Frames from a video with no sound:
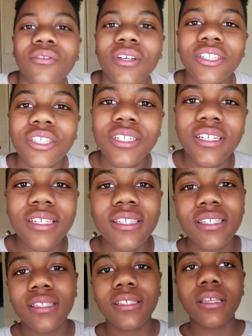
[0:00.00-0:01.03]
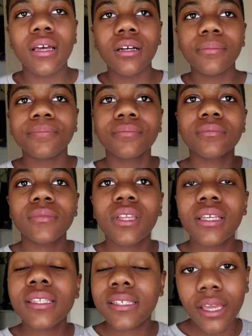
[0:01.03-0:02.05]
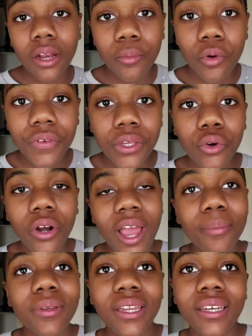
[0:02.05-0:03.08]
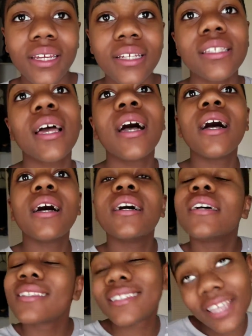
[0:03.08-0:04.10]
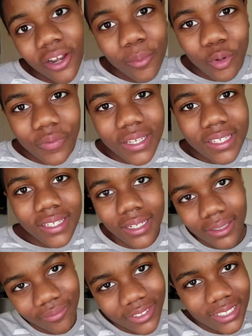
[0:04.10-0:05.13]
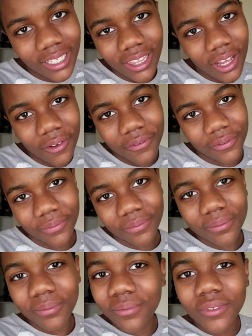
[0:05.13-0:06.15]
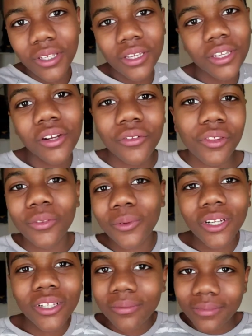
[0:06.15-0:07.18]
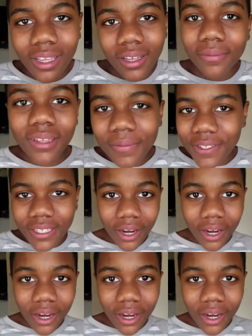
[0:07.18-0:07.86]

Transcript: eighth question is, um, scary movie or happy endings? Scary movies, because I love the, you know, thrill of